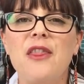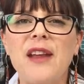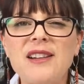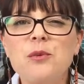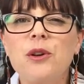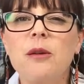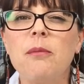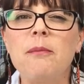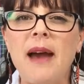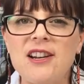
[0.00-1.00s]
that's where the
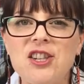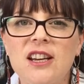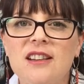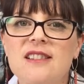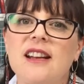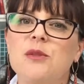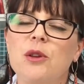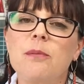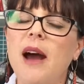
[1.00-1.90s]
magic is, that's where the